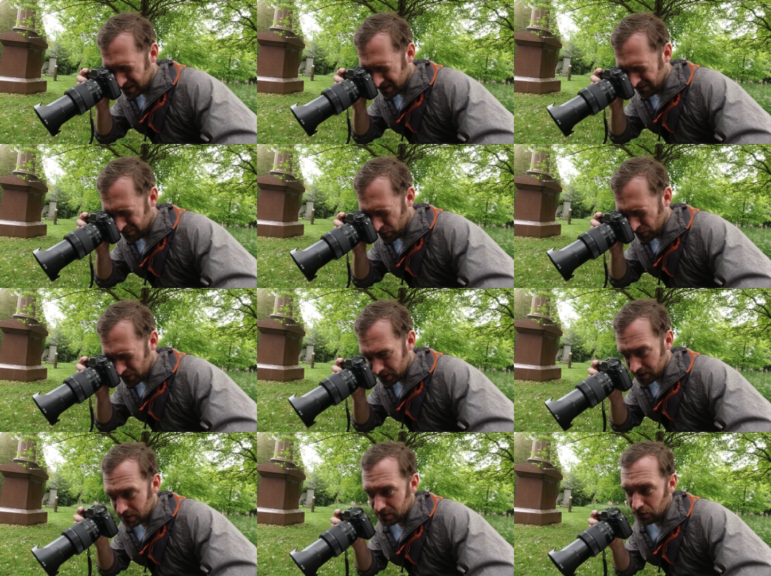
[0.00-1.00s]
you can
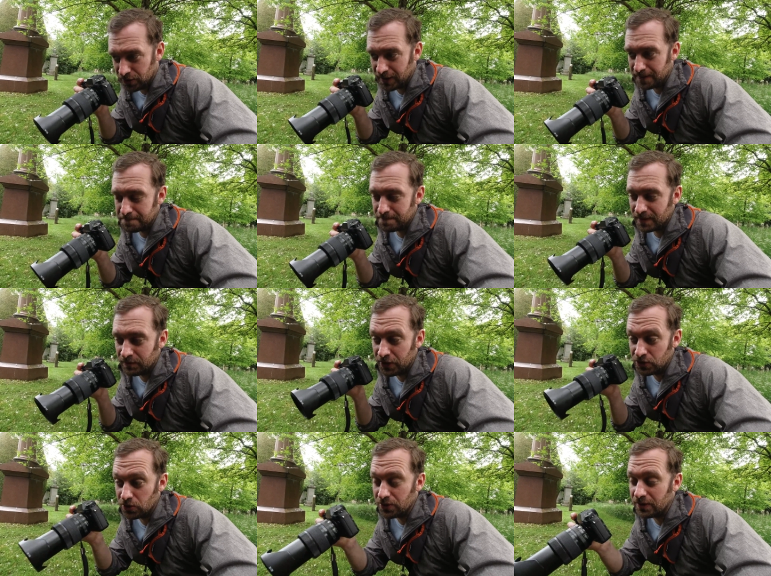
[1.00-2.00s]
focus on it when
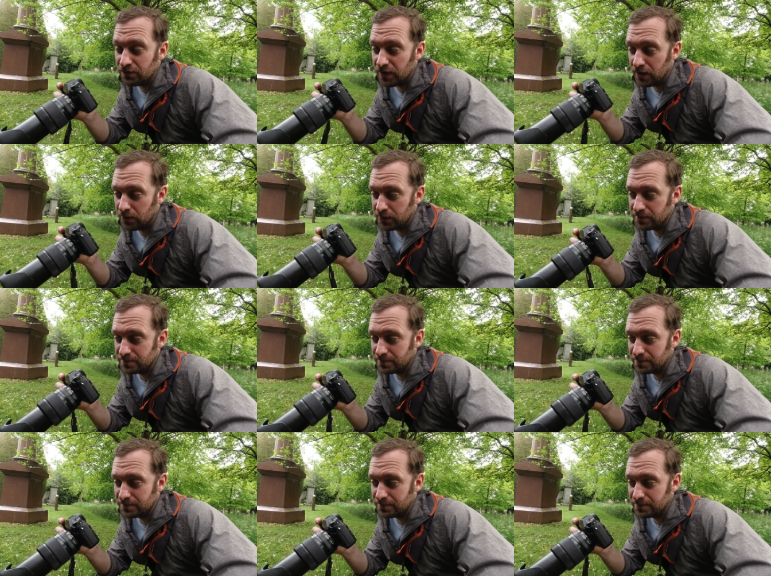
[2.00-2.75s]
it's on the flower,